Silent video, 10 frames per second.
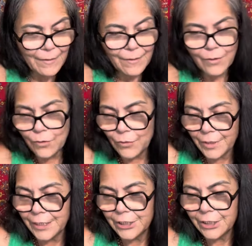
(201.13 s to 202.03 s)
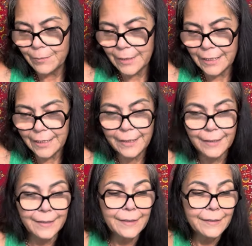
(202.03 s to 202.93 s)
Okay, Gemini,
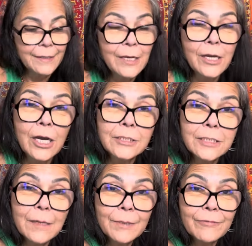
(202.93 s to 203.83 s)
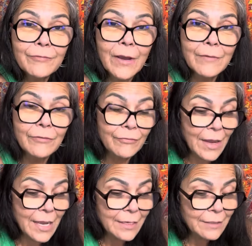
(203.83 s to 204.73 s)
on top of the Five of
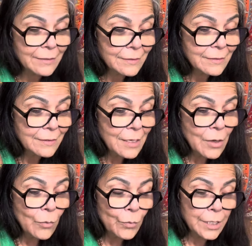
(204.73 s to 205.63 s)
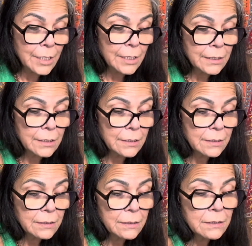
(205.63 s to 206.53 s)
Fire, we got
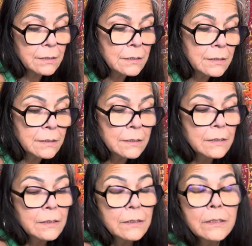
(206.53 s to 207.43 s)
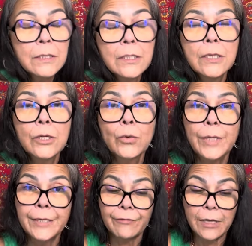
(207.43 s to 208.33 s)
the
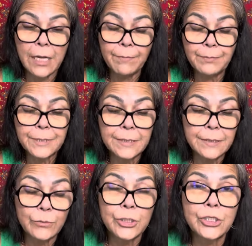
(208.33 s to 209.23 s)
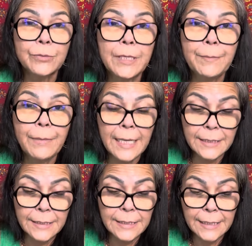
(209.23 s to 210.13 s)
Queen of Cups, which could be a
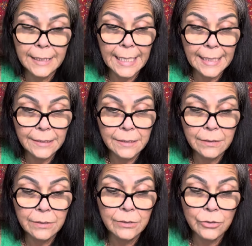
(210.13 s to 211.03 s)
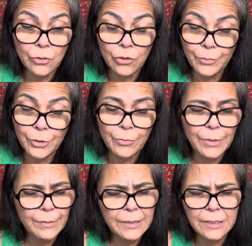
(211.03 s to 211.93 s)
Pisces, a Cancer, or a Scorpio.
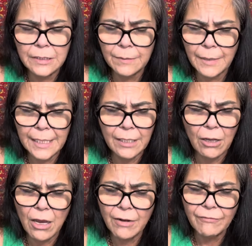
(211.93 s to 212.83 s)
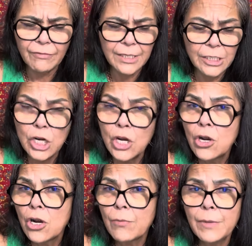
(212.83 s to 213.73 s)
Maybe there's some kind of conflict,
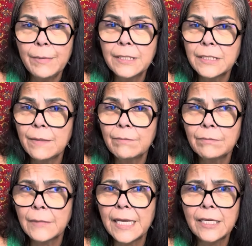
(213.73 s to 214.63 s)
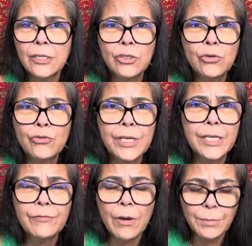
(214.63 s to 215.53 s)
or maybe some kind of new
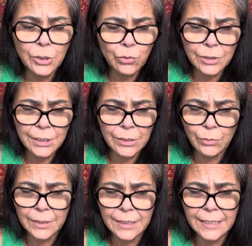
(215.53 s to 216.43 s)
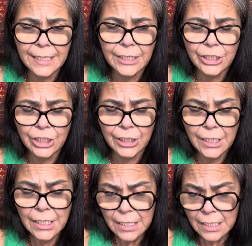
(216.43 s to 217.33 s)
creative opportunity with this energy.
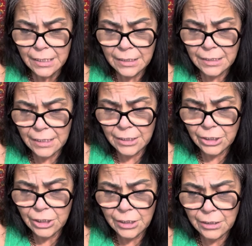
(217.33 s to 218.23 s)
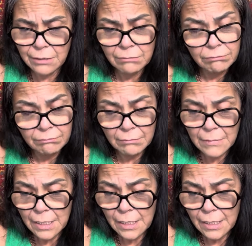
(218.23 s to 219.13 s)
This energy,
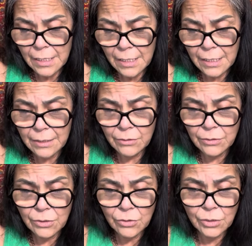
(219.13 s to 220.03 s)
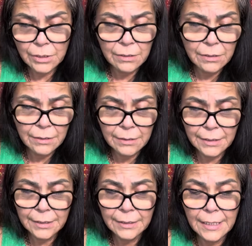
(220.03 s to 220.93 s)
I don't know. I
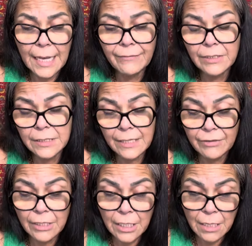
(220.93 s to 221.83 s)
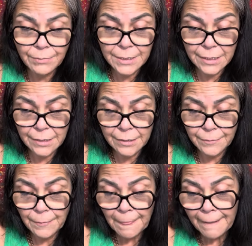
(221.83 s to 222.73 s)
have the Seven of Cups here,
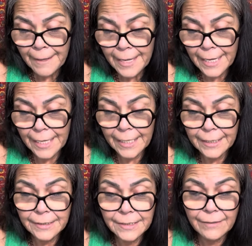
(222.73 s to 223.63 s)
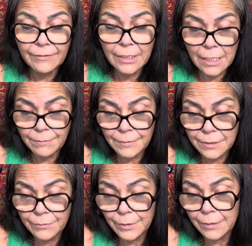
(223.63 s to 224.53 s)
and the Seven of Cups
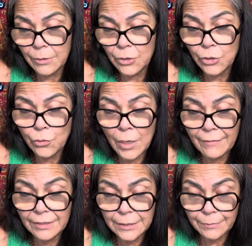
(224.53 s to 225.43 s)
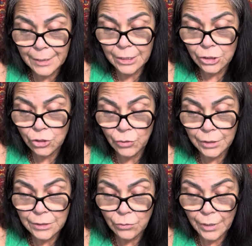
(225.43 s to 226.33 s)
could be about you having to make a
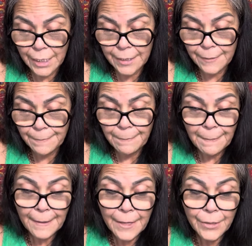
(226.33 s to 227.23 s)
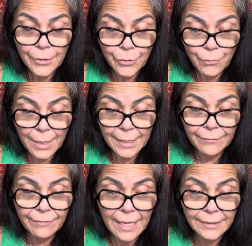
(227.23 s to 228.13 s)
choice, okay? You might
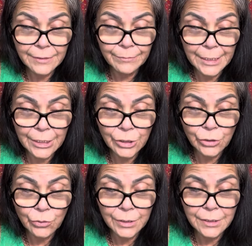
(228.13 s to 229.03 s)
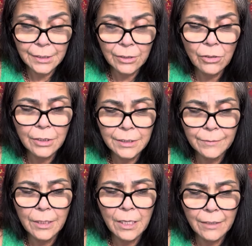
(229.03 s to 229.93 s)
have had to make a choice that caused
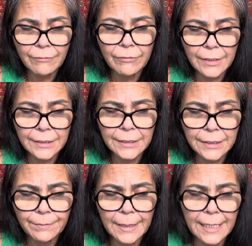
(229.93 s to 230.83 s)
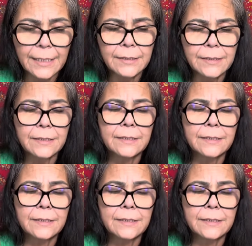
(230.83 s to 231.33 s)
some conflict in the past.